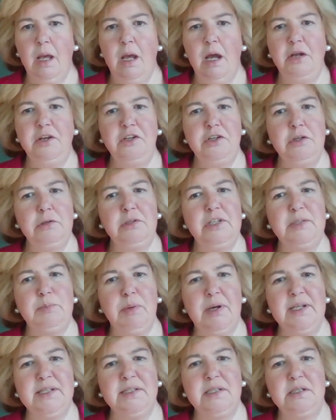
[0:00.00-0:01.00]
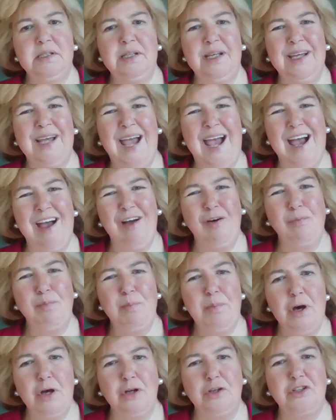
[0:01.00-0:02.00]
And you do this by studying how
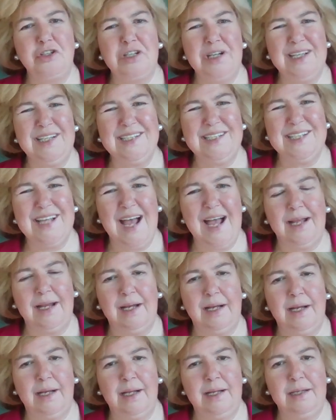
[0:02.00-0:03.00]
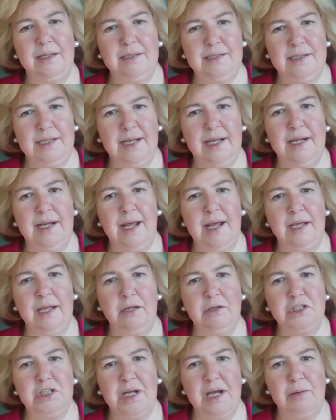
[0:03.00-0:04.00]
much exactly DNA
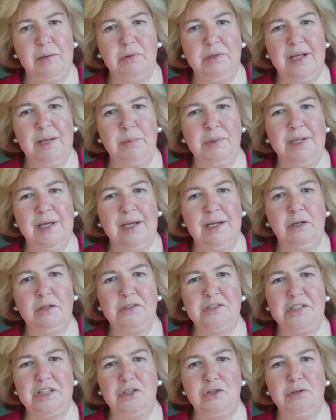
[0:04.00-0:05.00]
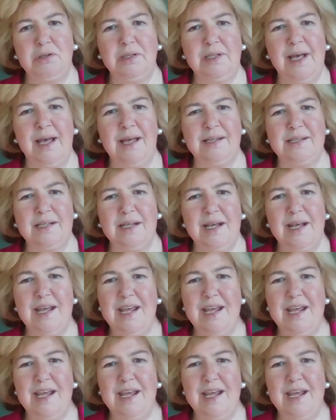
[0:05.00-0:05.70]
you share with them and then considering that